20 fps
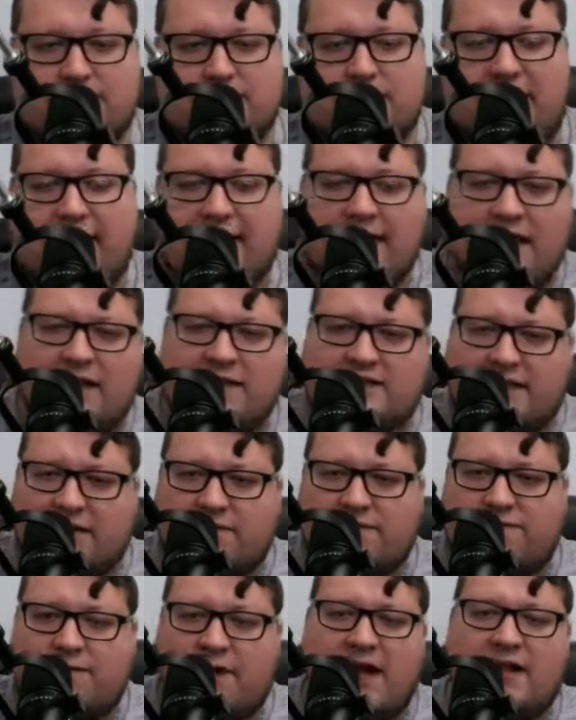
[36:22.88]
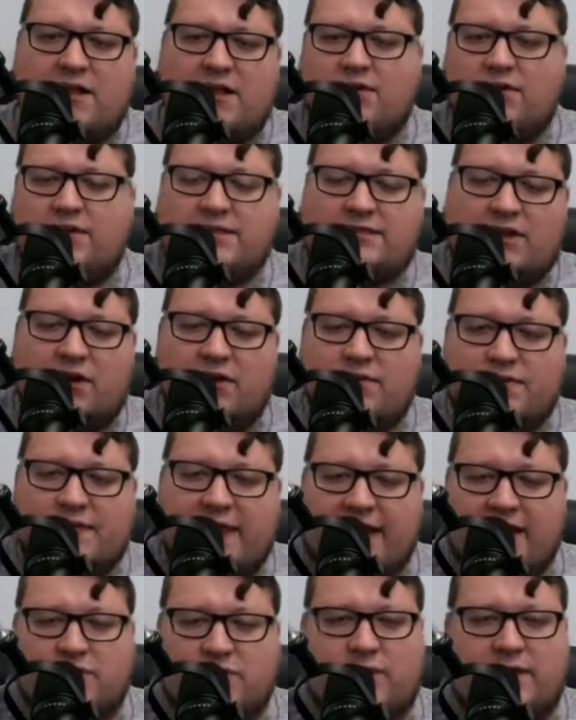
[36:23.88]
He doesn't even follow his own
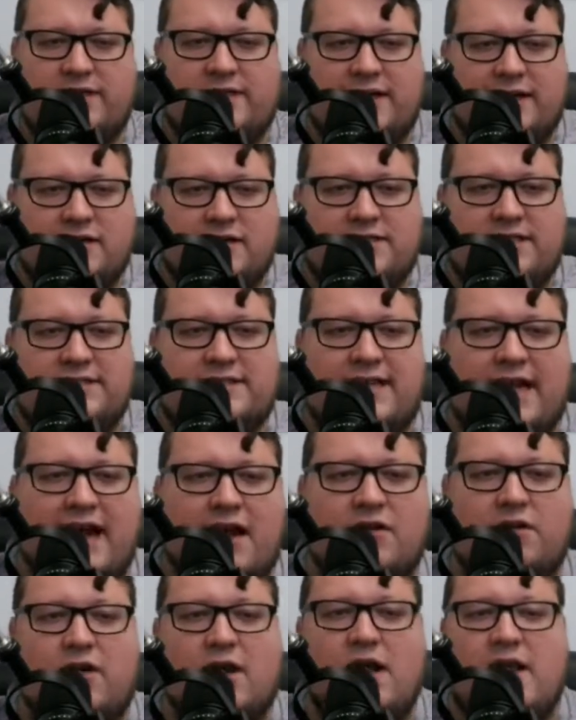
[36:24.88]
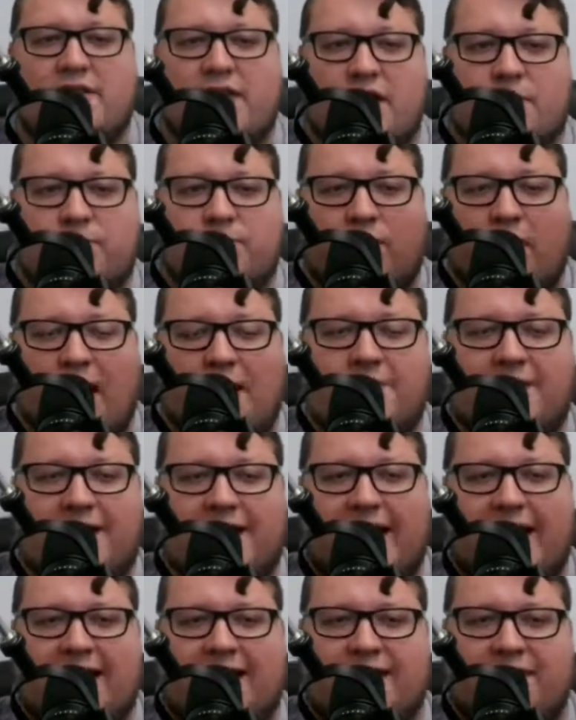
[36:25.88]
things when he tears it down. They're
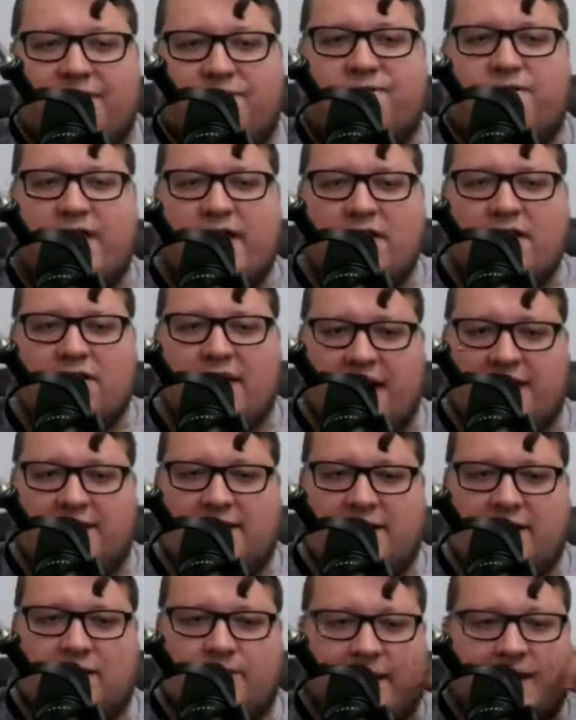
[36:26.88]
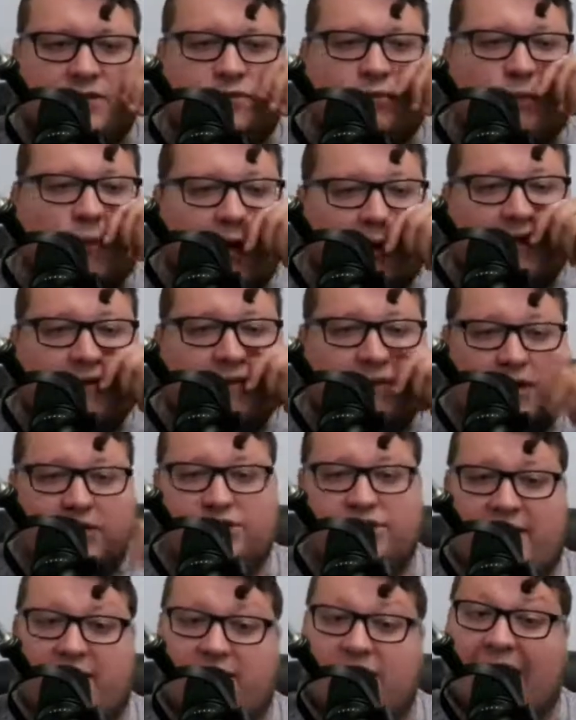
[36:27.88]
promulgating the fear out there because, one, they
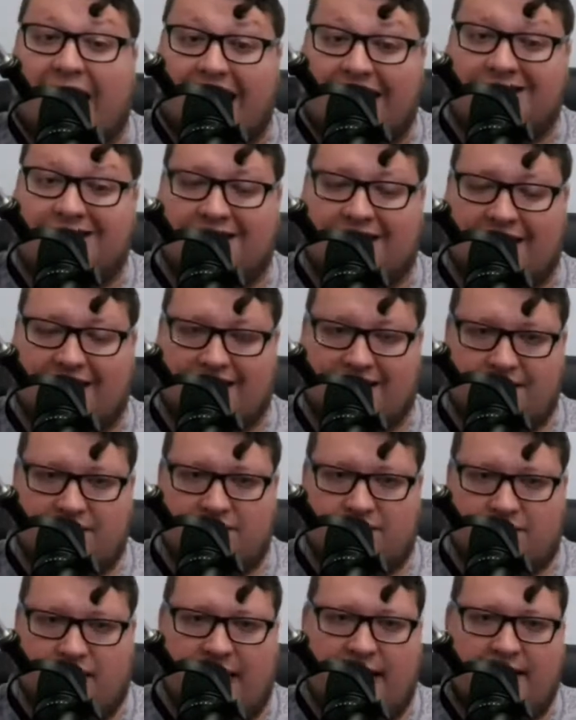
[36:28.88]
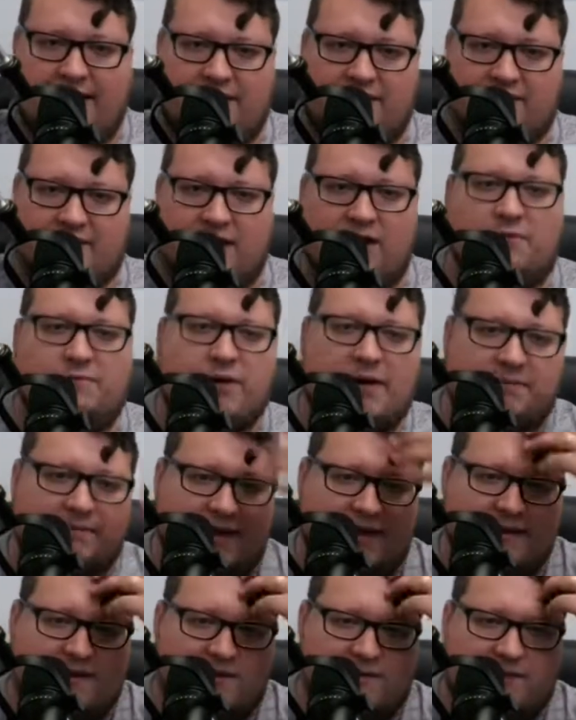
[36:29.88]
want you to get vaccinated, right? And if they don't
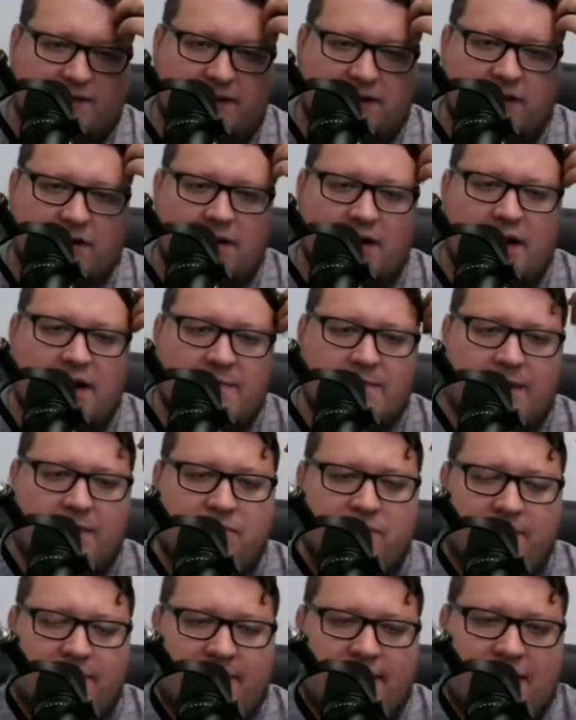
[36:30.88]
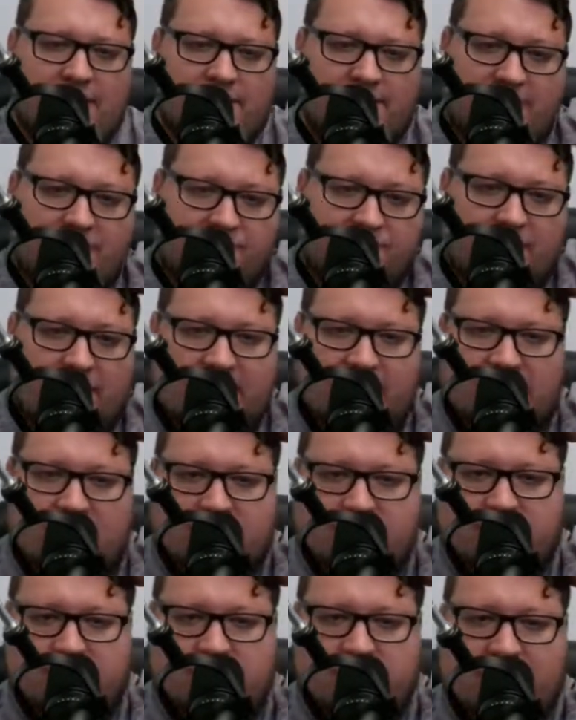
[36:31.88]
promulgate the fear, people may not be afraid
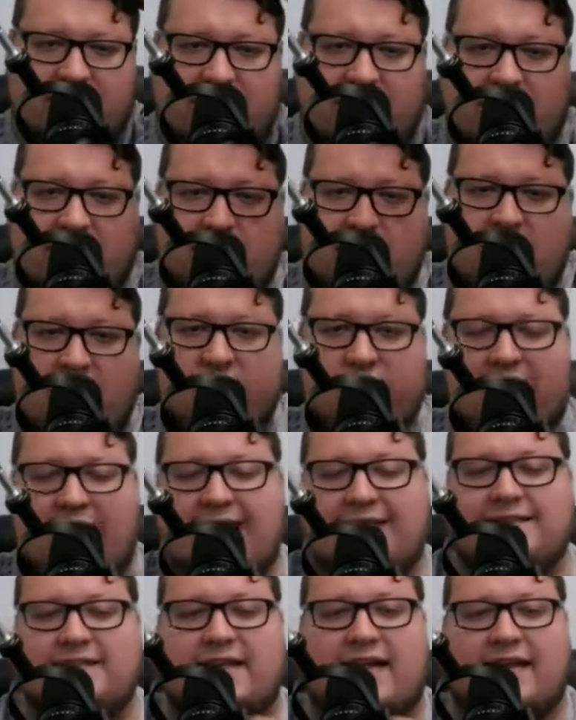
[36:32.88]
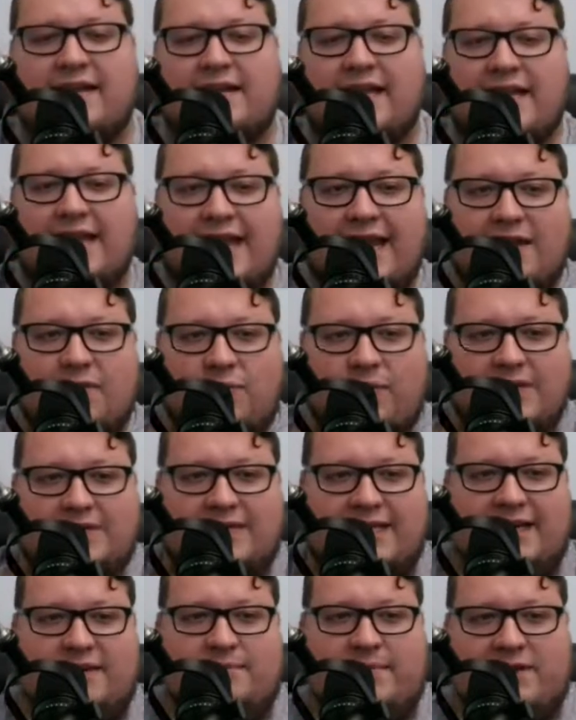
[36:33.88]
enough to get vaccinated, and they can't,
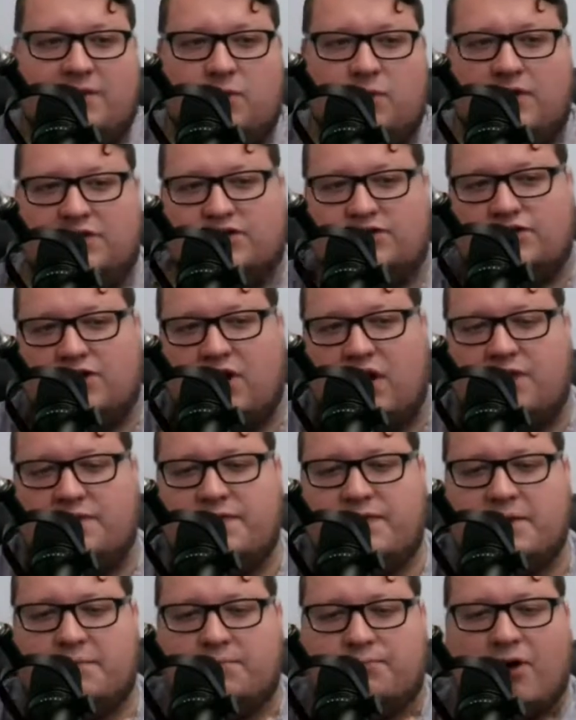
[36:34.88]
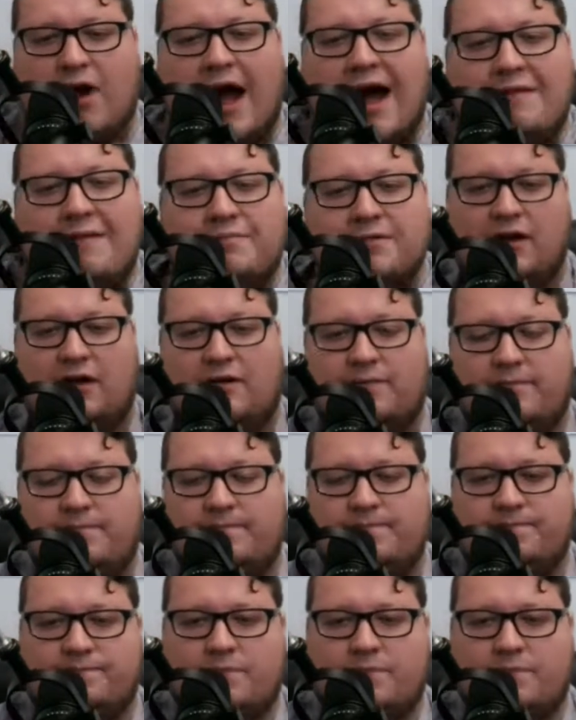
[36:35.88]
once again, be the one to solve the problem.